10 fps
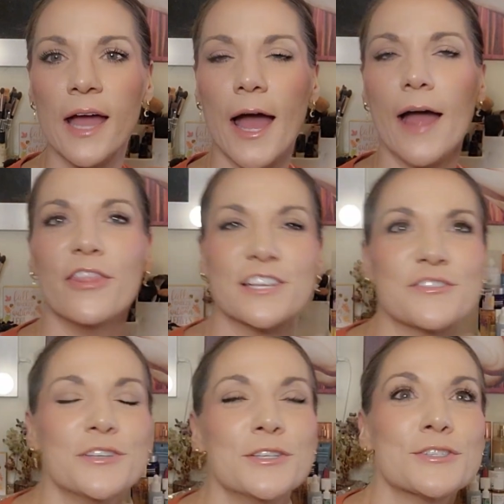and this
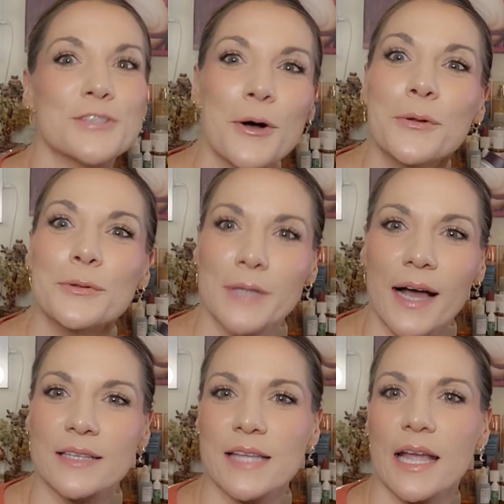feels so
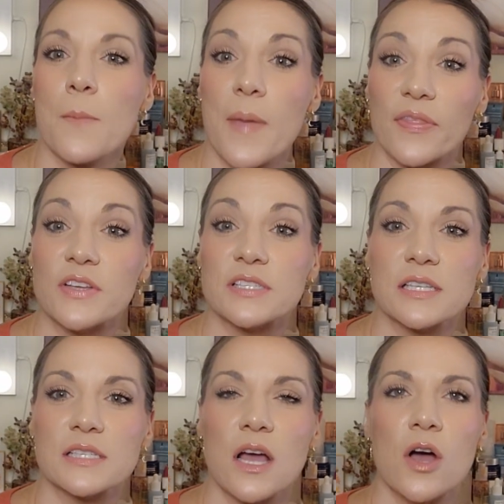luxe. Like I bet this
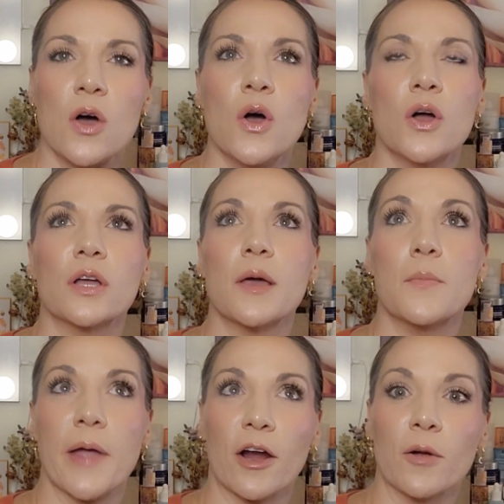is
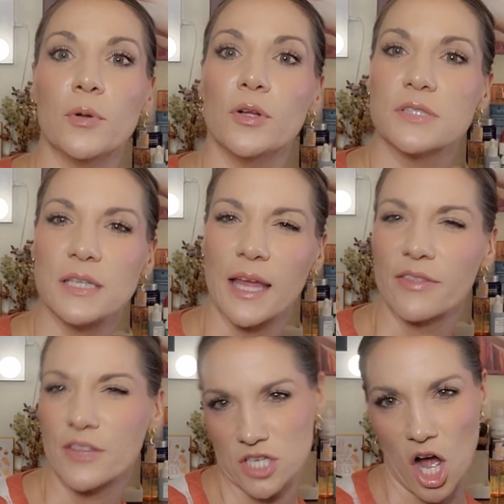comparable to like
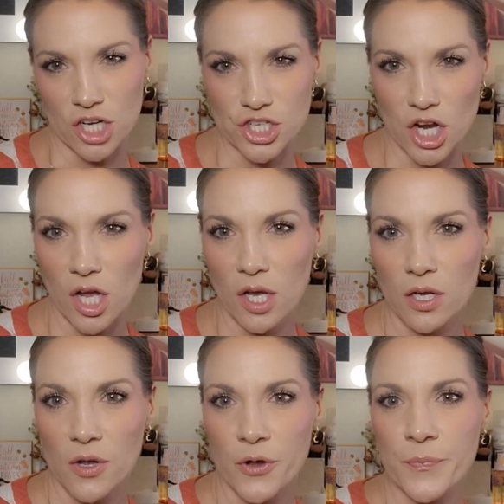the Tatcha
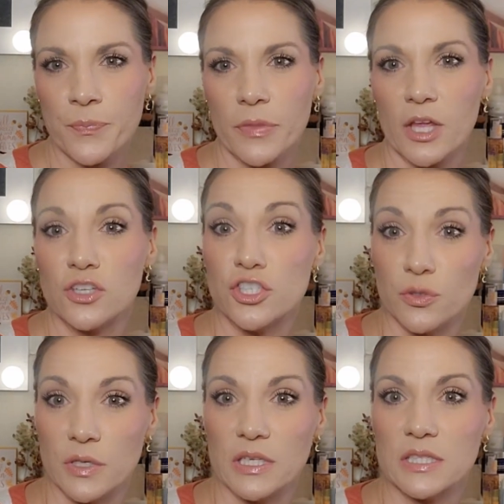
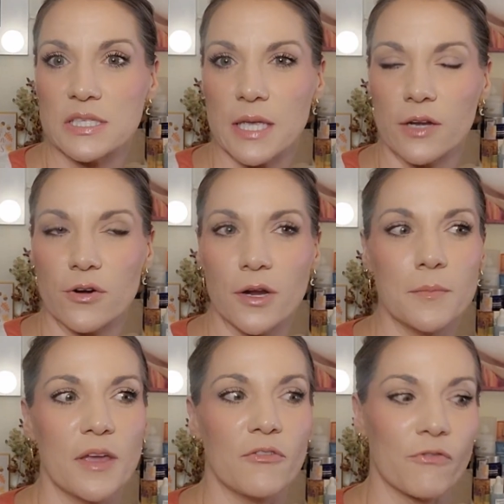Dewy Skin Cream.
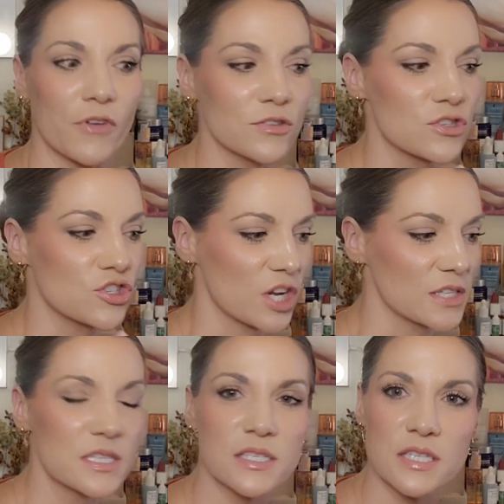It feels
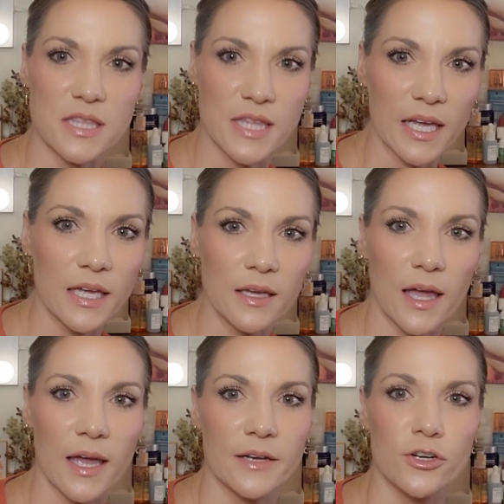just as thick
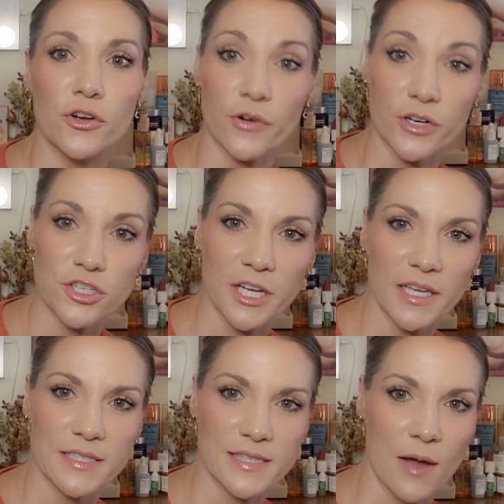and nourishing
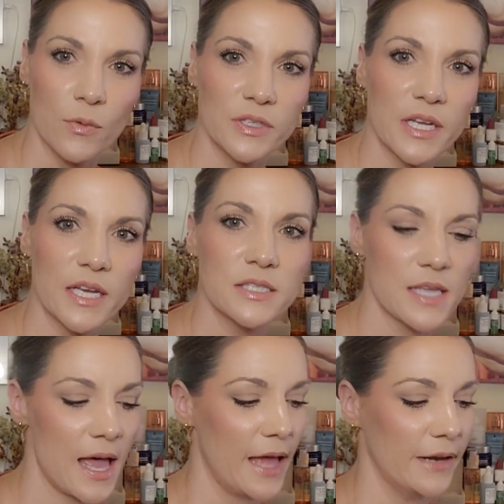as that one does
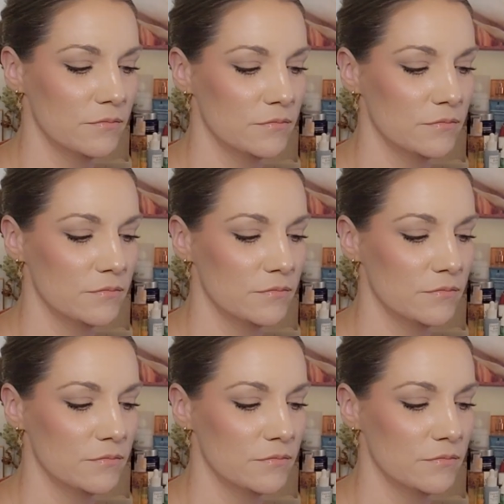at